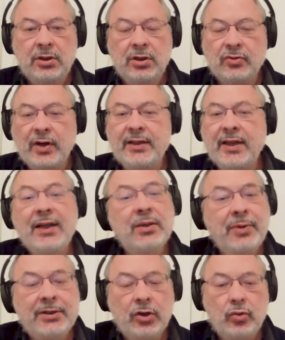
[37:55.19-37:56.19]
all right,
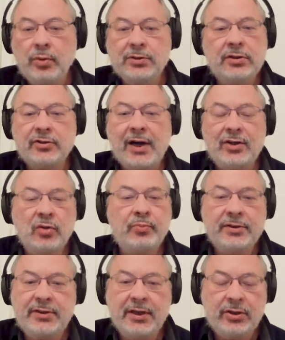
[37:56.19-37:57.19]
anybody who will try to
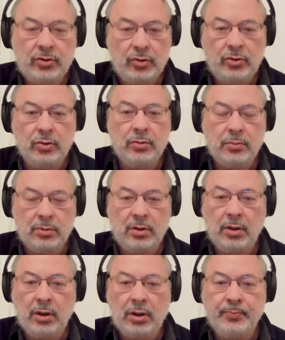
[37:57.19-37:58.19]
predict to you
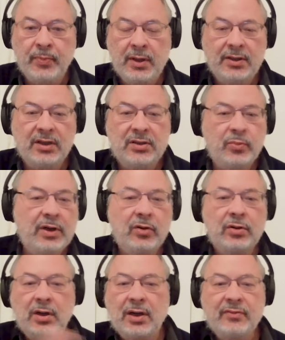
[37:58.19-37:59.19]
that we're
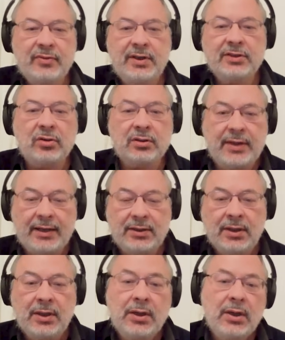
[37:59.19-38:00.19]
going to have this or that,